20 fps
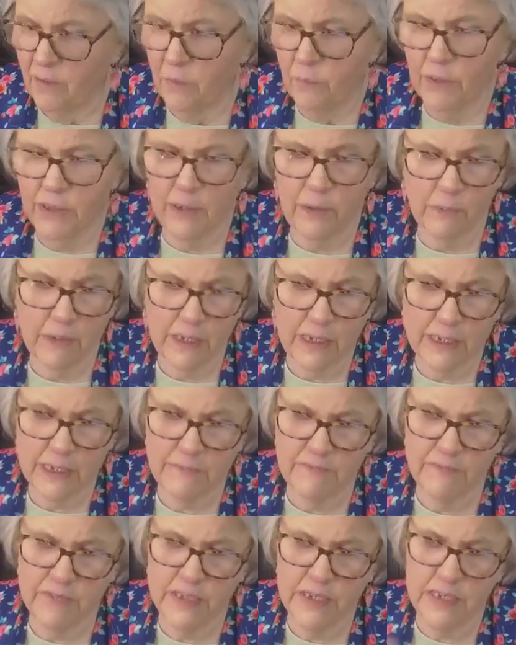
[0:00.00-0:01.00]
we don't get to
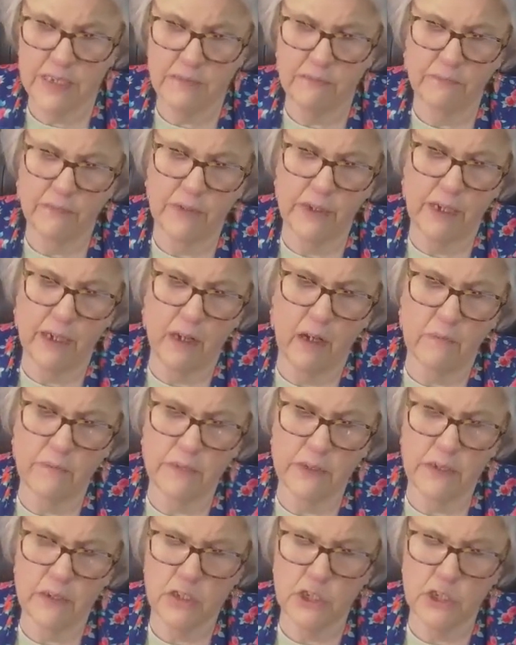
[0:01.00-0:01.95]
visit very often.